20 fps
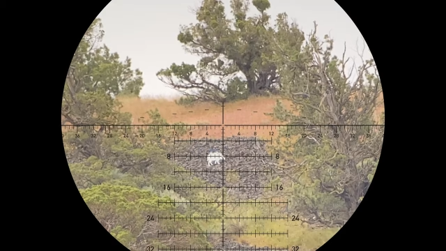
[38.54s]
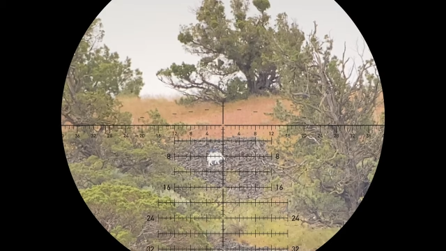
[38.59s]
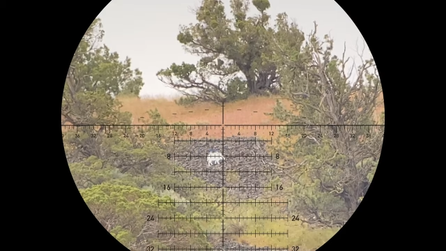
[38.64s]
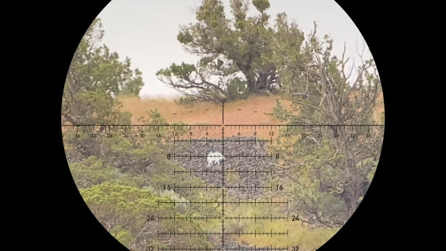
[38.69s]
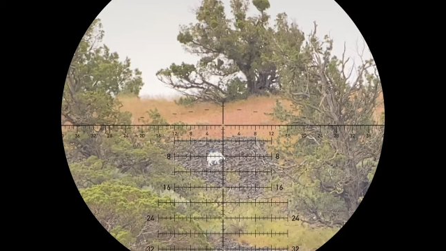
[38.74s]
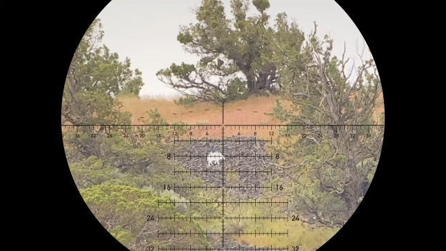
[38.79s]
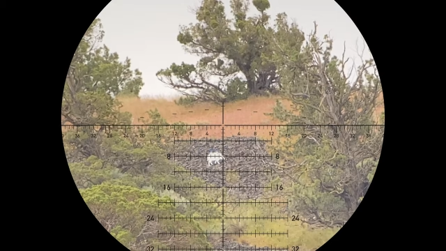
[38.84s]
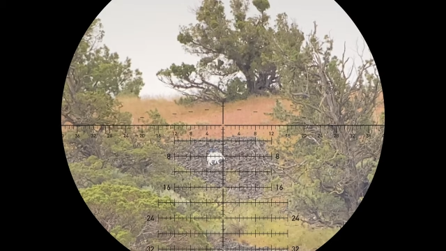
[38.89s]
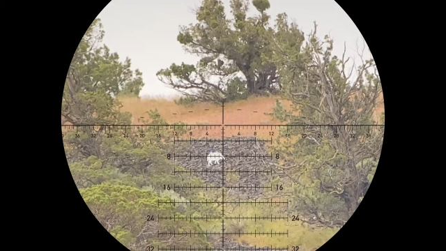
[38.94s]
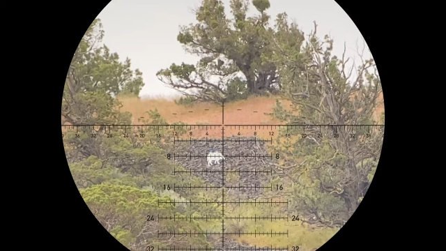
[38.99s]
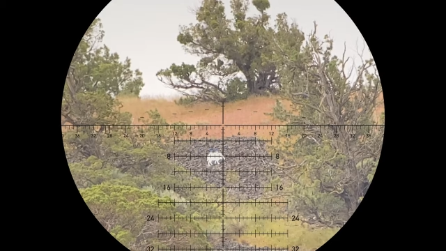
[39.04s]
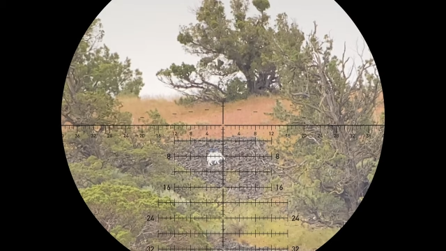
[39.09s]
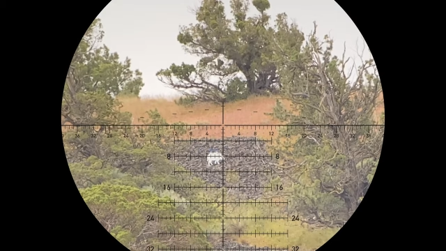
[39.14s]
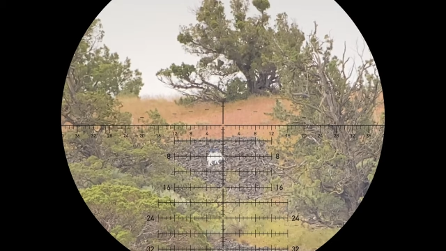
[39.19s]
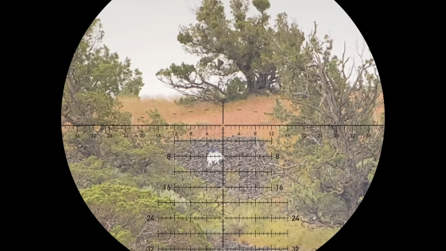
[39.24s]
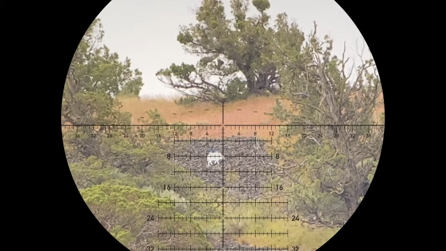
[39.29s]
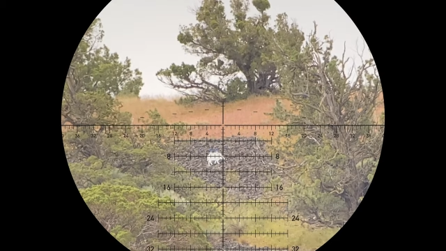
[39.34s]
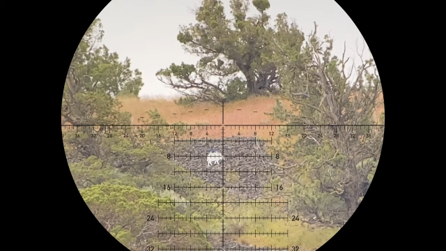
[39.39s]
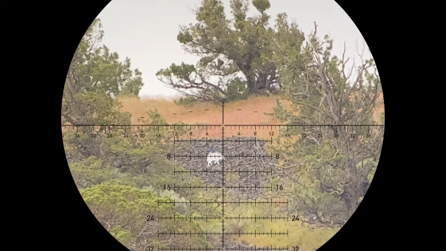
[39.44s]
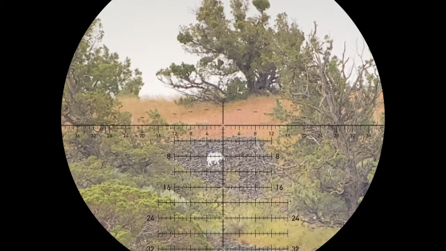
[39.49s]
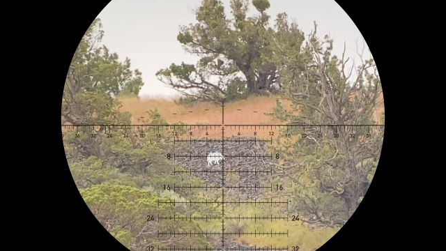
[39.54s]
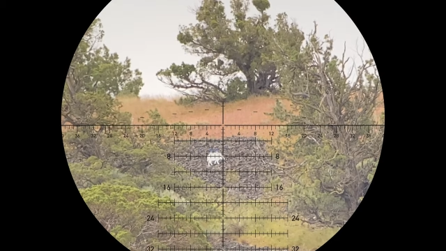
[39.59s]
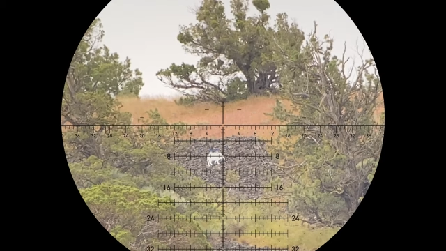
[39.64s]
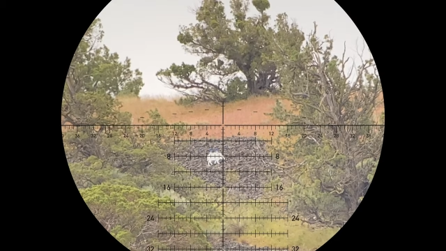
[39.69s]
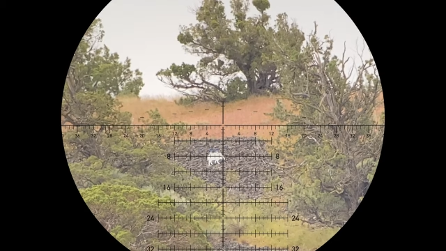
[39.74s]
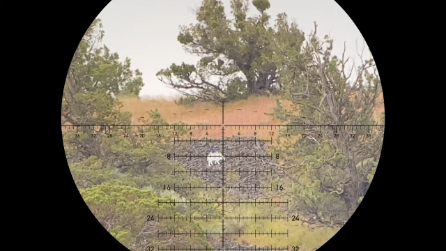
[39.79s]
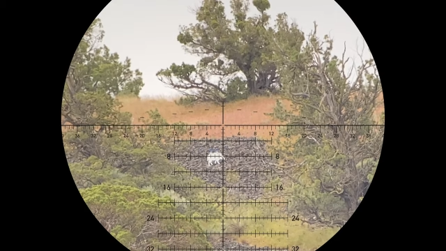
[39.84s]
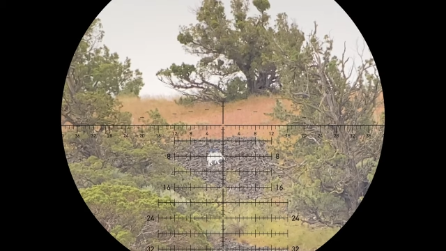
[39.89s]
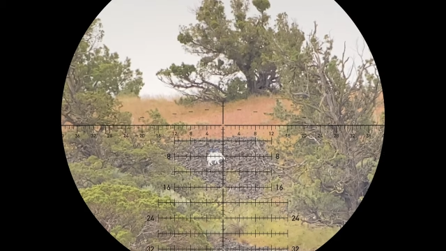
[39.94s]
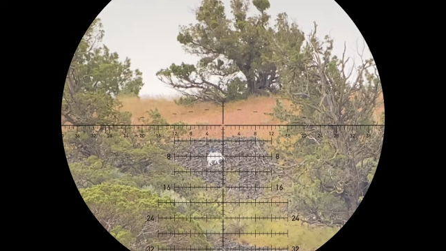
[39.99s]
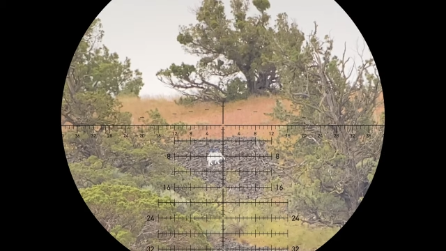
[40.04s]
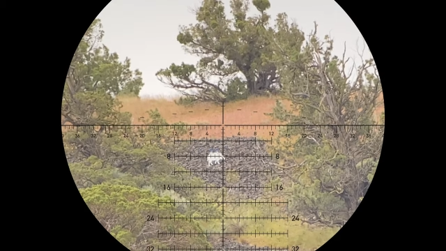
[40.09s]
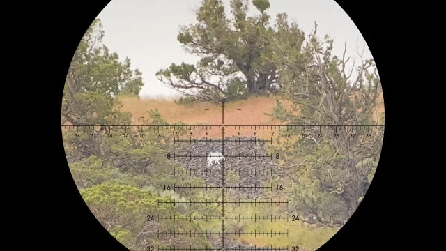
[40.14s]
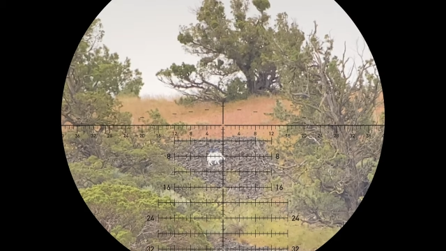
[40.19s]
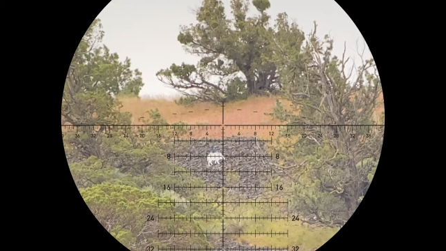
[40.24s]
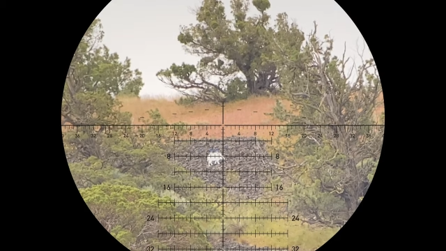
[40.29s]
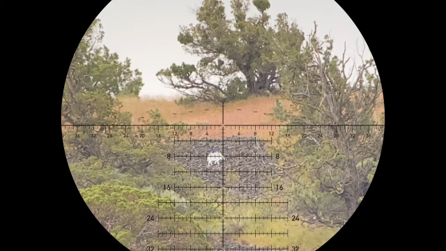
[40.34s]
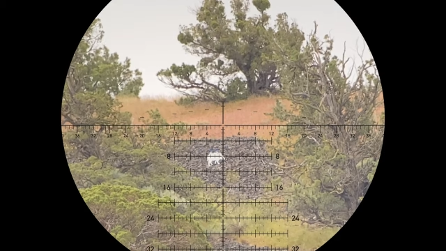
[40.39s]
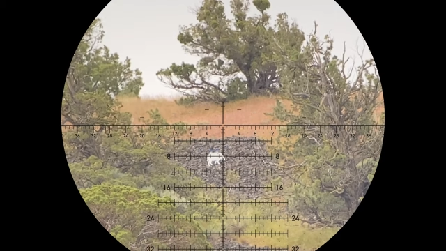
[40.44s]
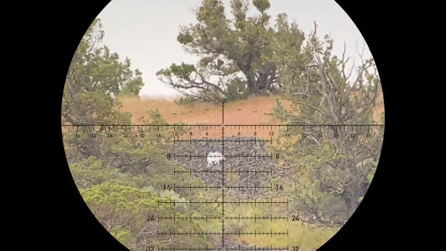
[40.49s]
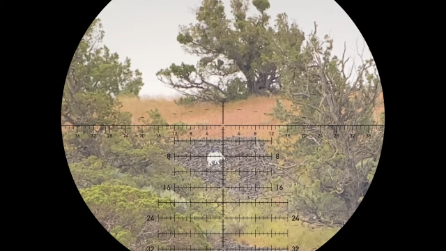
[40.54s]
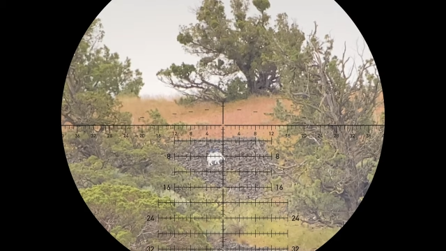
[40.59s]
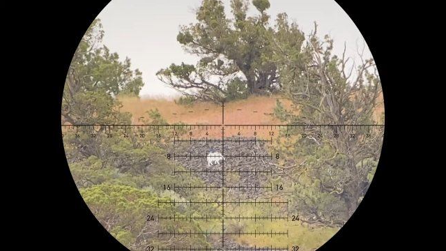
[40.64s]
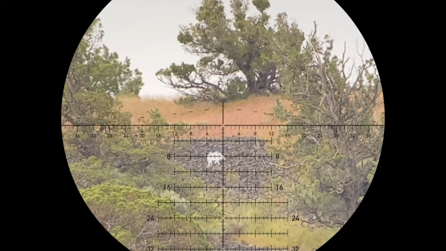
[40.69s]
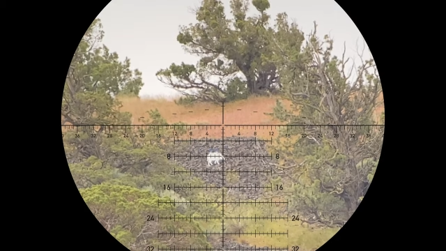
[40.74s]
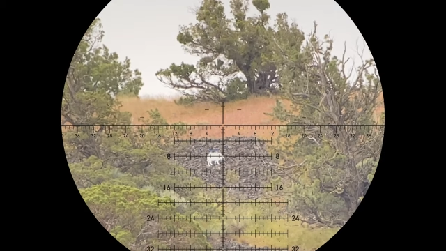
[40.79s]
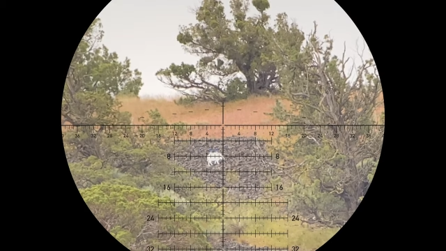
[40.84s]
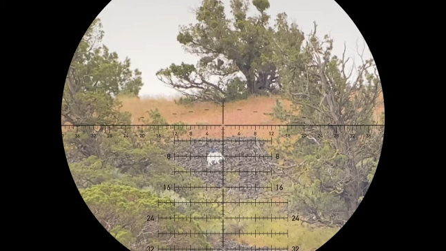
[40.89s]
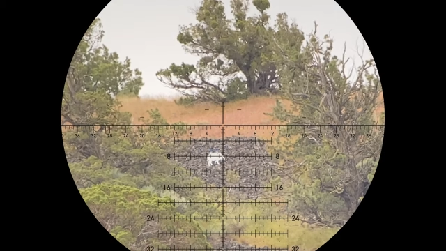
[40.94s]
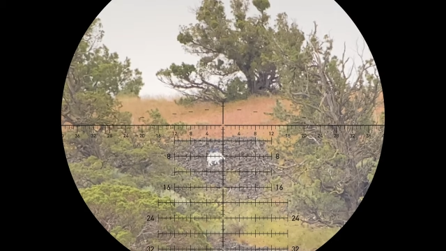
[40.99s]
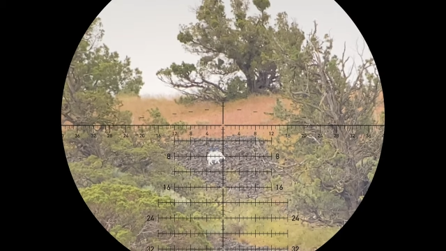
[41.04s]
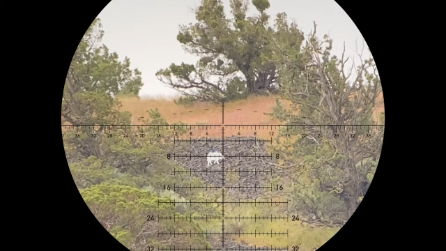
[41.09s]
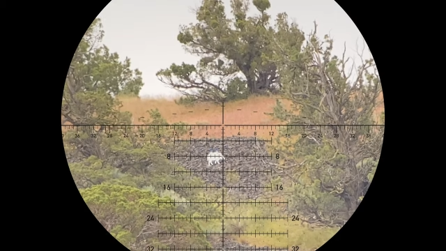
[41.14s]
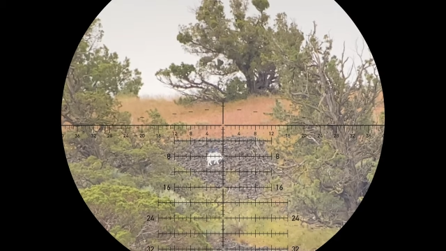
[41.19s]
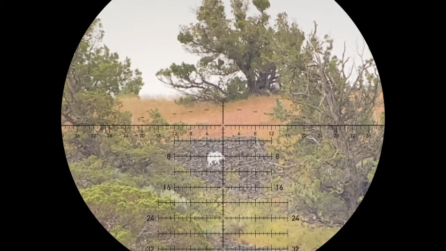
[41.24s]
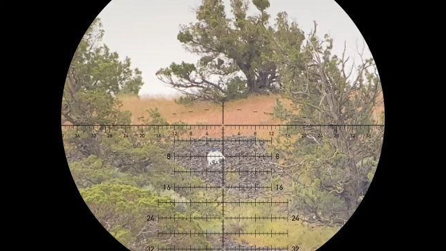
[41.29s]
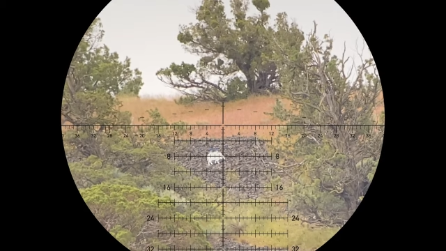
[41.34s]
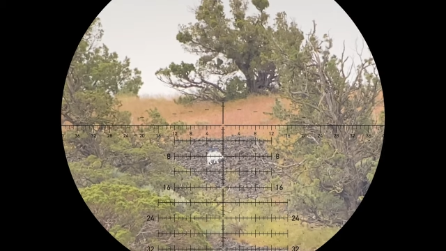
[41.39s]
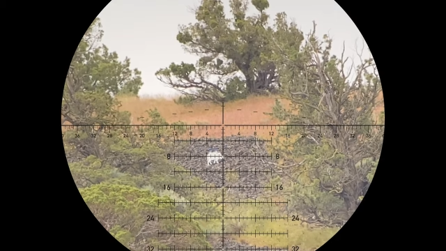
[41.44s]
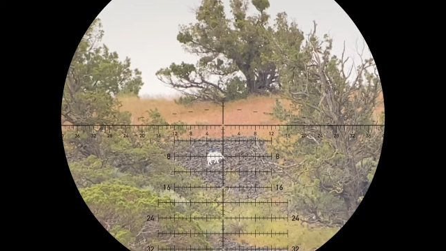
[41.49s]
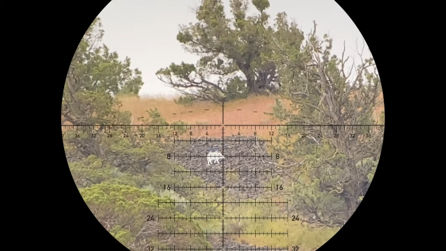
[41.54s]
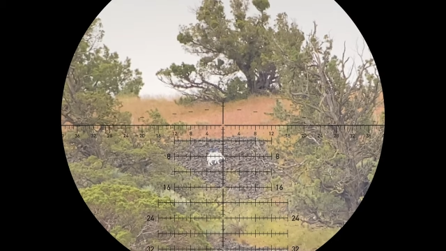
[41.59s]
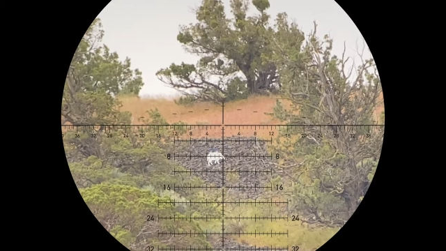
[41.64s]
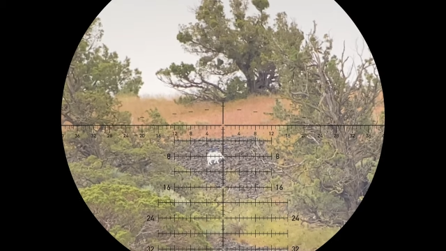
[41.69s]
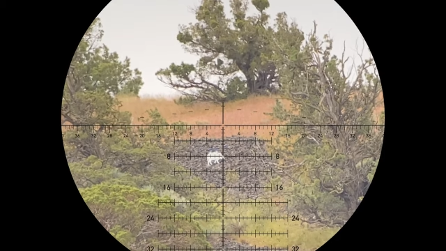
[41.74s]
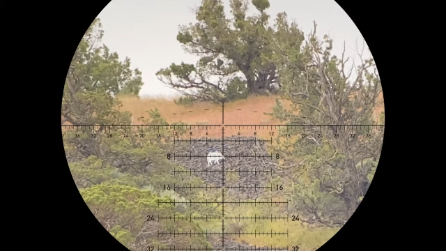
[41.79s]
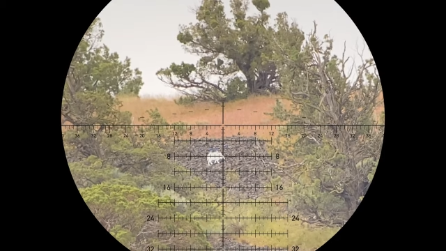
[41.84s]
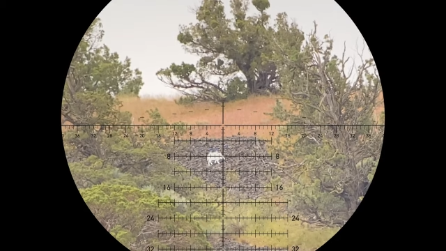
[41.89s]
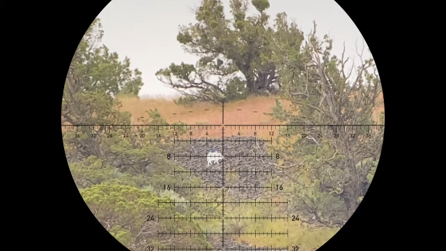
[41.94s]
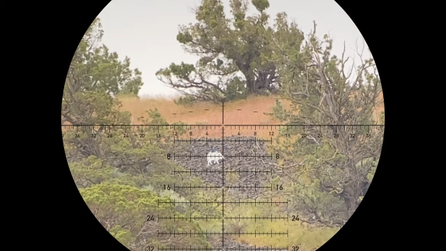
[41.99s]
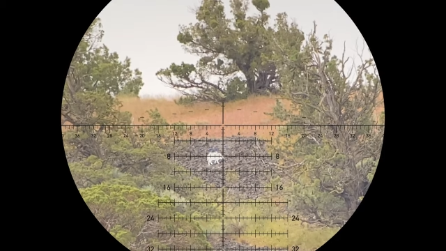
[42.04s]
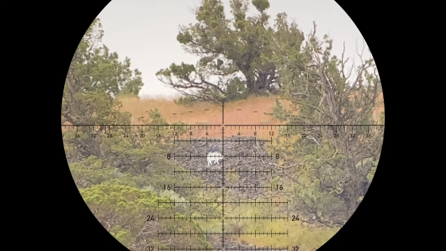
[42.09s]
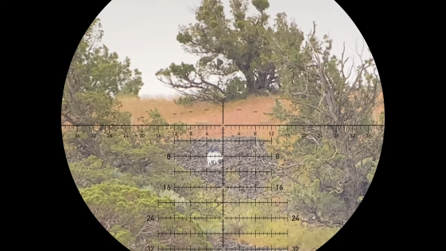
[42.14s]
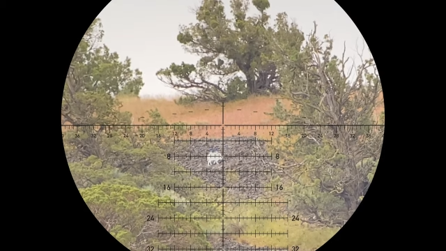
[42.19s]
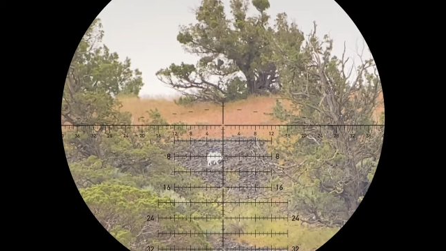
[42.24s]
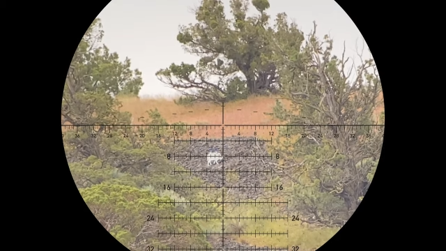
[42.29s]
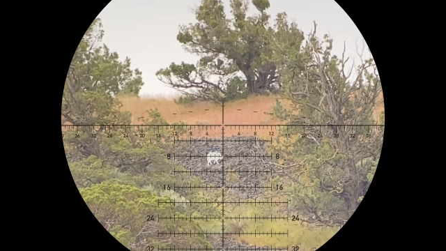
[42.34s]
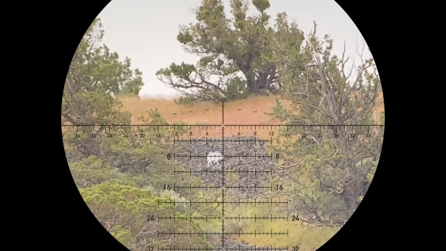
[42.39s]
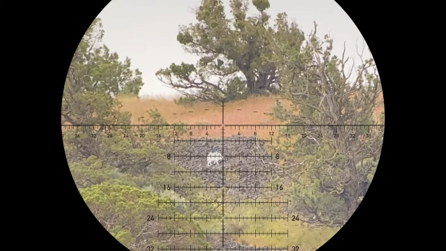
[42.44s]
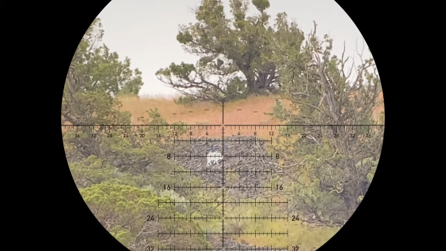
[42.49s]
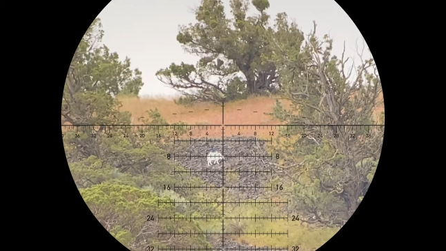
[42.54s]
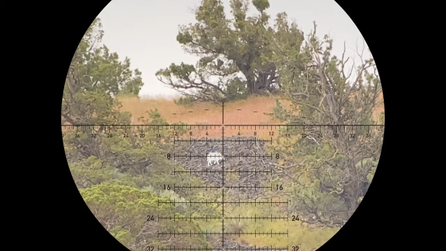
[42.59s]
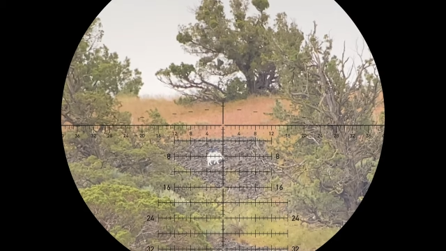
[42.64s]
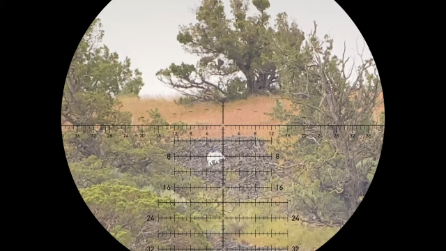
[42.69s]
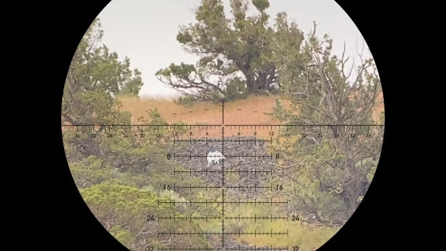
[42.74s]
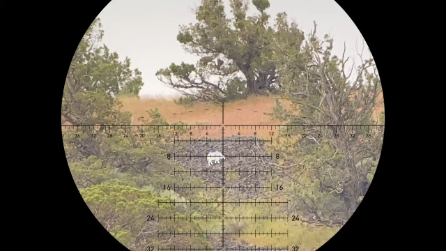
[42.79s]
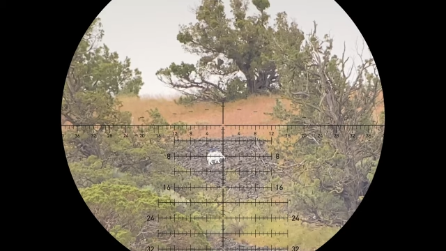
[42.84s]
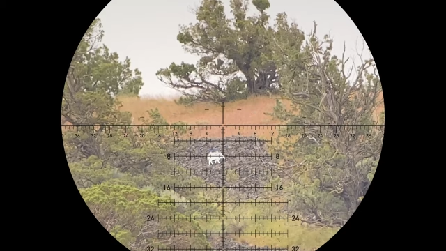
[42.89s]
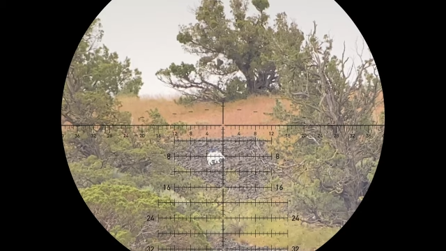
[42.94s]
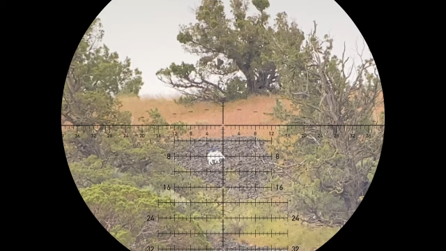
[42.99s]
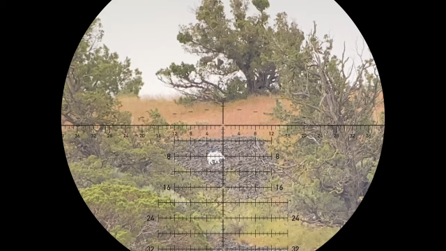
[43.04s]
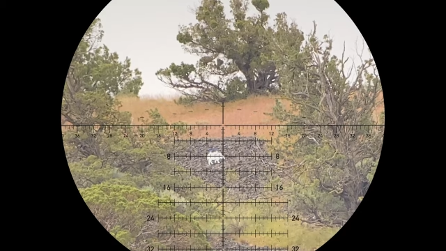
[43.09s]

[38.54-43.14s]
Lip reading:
[unreadable: no face in view]